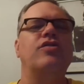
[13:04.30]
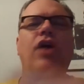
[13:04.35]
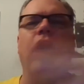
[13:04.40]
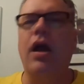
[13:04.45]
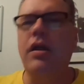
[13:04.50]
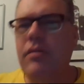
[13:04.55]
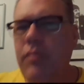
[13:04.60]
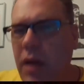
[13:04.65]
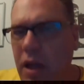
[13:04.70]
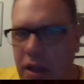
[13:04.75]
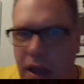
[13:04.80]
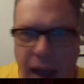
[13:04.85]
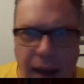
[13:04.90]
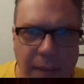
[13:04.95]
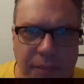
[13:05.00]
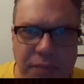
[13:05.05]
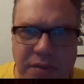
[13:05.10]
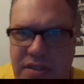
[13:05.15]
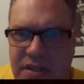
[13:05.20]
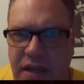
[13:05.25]
talked about
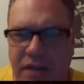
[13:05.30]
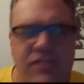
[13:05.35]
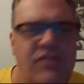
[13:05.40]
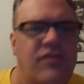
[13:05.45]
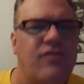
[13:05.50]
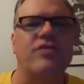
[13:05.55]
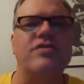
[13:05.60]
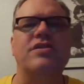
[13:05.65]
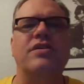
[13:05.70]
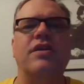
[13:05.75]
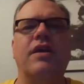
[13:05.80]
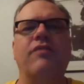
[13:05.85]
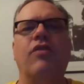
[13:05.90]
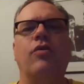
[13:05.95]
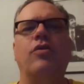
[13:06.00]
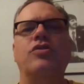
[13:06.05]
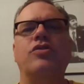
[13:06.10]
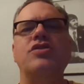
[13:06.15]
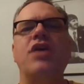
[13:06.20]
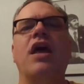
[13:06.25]
compensation for slave
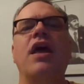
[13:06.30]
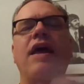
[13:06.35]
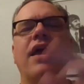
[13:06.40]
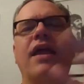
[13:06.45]
owners.